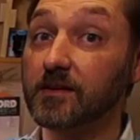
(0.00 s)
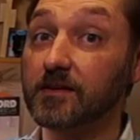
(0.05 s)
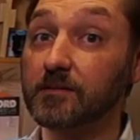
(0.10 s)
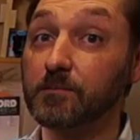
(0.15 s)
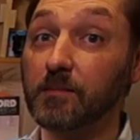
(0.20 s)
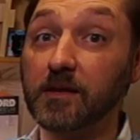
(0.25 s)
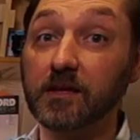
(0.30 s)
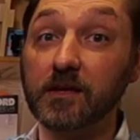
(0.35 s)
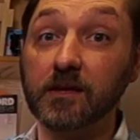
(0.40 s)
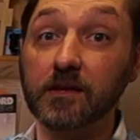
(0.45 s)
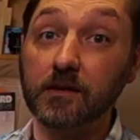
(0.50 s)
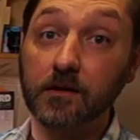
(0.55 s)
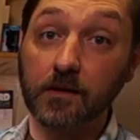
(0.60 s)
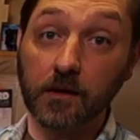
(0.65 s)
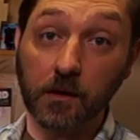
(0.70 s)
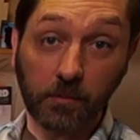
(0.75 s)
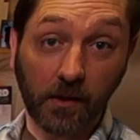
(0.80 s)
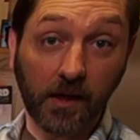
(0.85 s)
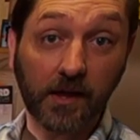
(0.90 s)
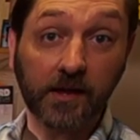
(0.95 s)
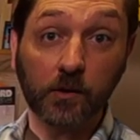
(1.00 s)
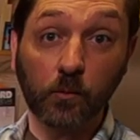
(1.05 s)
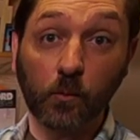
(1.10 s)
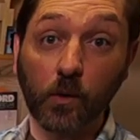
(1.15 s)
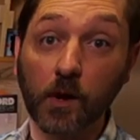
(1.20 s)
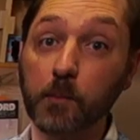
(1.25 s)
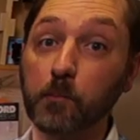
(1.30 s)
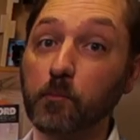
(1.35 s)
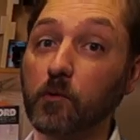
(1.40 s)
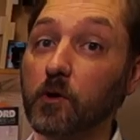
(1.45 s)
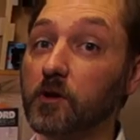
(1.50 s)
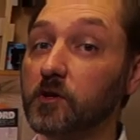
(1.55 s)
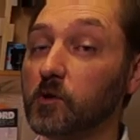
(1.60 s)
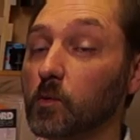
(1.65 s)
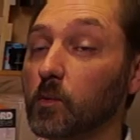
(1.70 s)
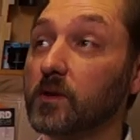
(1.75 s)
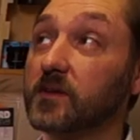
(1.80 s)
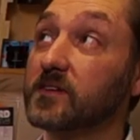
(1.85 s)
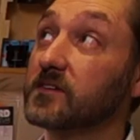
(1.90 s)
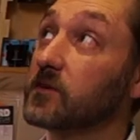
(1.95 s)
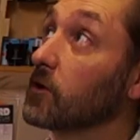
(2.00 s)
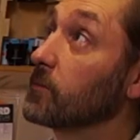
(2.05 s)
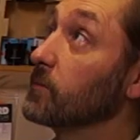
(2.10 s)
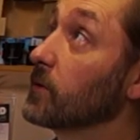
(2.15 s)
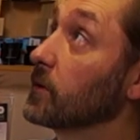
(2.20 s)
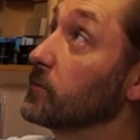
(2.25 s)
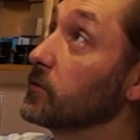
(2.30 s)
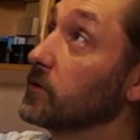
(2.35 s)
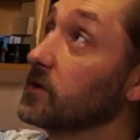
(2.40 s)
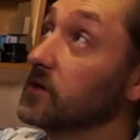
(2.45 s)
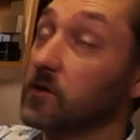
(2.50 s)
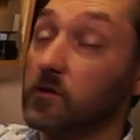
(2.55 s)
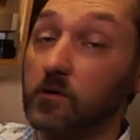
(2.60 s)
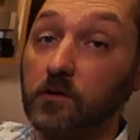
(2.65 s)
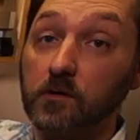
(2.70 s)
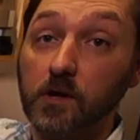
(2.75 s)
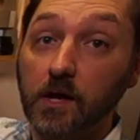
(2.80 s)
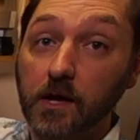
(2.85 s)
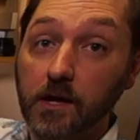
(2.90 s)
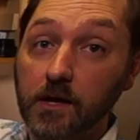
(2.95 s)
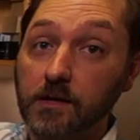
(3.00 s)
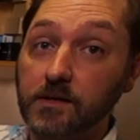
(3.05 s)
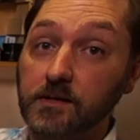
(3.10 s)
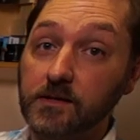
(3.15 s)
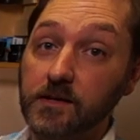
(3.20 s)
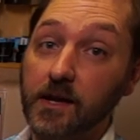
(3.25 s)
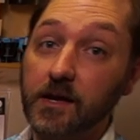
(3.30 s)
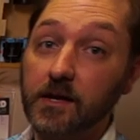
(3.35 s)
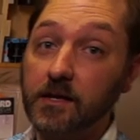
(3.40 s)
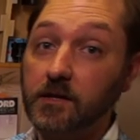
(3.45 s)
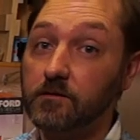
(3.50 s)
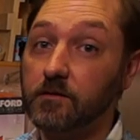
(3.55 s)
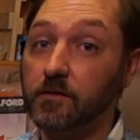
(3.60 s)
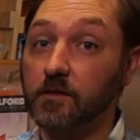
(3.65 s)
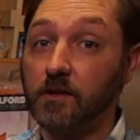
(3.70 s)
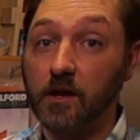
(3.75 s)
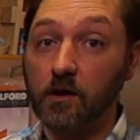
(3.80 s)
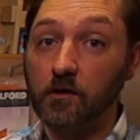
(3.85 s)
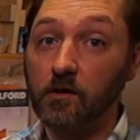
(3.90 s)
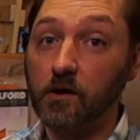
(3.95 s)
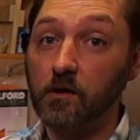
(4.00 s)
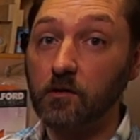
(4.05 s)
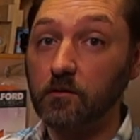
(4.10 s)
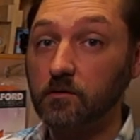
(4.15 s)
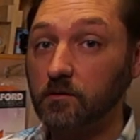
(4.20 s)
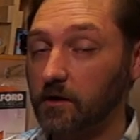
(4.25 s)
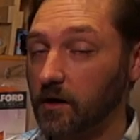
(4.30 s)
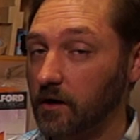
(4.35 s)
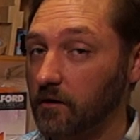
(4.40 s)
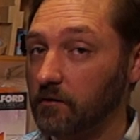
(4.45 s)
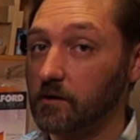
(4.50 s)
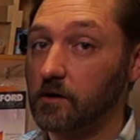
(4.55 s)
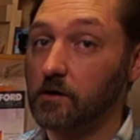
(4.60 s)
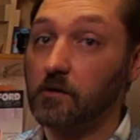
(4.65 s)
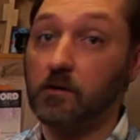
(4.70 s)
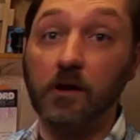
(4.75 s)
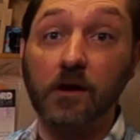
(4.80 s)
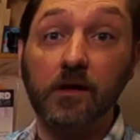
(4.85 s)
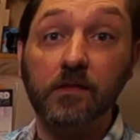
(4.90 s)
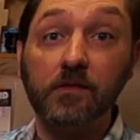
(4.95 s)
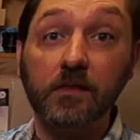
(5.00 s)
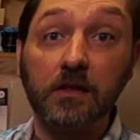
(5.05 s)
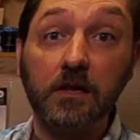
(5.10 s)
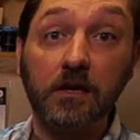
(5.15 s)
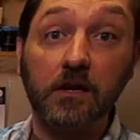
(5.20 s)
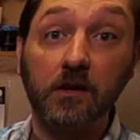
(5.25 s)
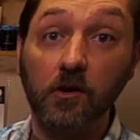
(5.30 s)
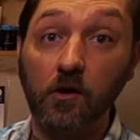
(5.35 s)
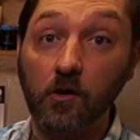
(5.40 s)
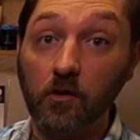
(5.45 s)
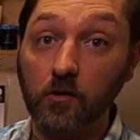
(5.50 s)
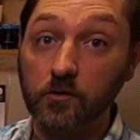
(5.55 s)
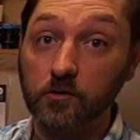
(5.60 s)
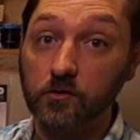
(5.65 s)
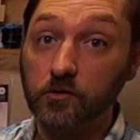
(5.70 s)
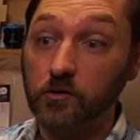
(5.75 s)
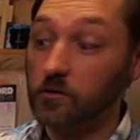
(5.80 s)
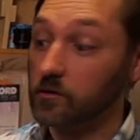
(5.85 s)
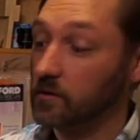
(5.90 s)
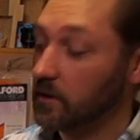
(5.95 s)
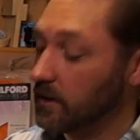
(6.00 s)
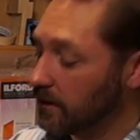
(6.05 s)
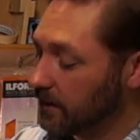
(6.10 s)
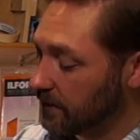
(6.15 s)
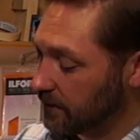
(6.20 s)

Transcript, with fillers: like making a black and white print, you want to start by putting your negative in the carrier, carrier in the enlarger,